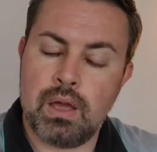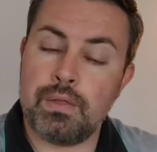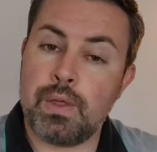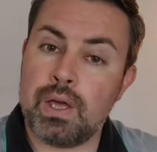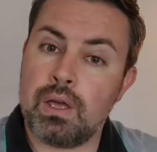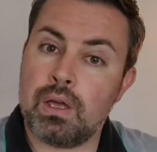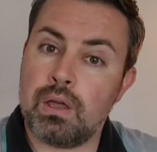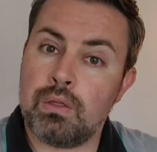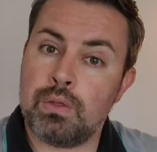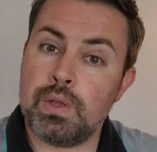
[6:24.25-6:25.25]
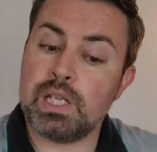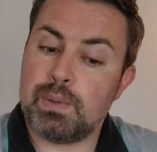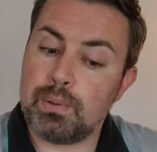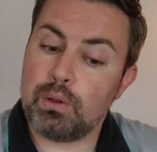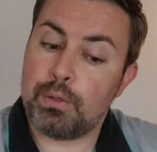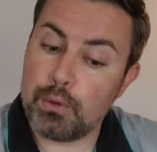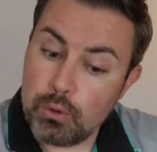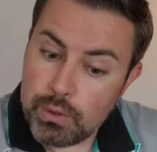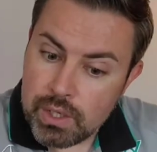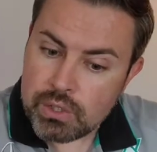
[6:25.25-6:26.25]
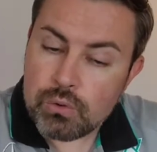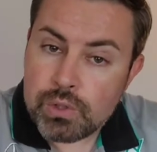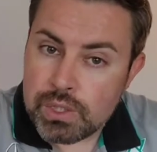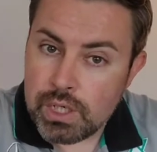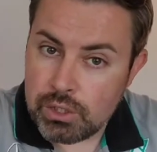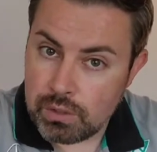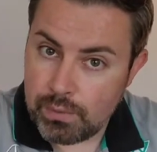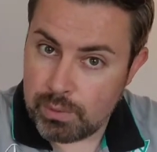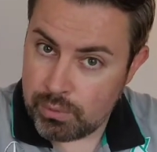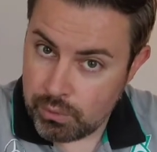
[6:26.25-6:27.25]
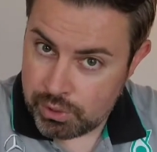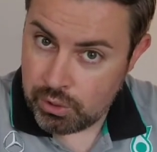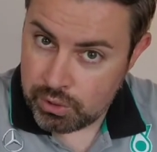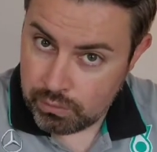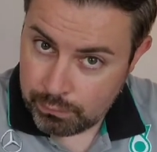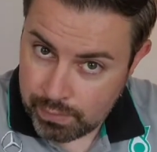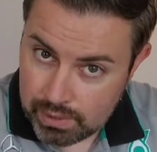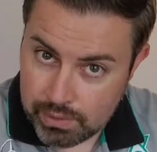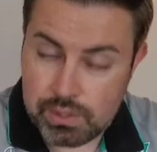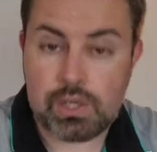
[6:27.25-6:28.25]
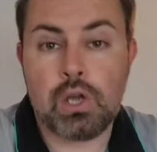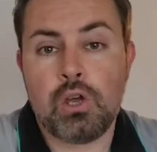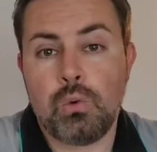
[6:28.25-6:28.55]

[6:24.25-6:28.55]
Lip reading: these people, through the Association for the Prosecution of Felons,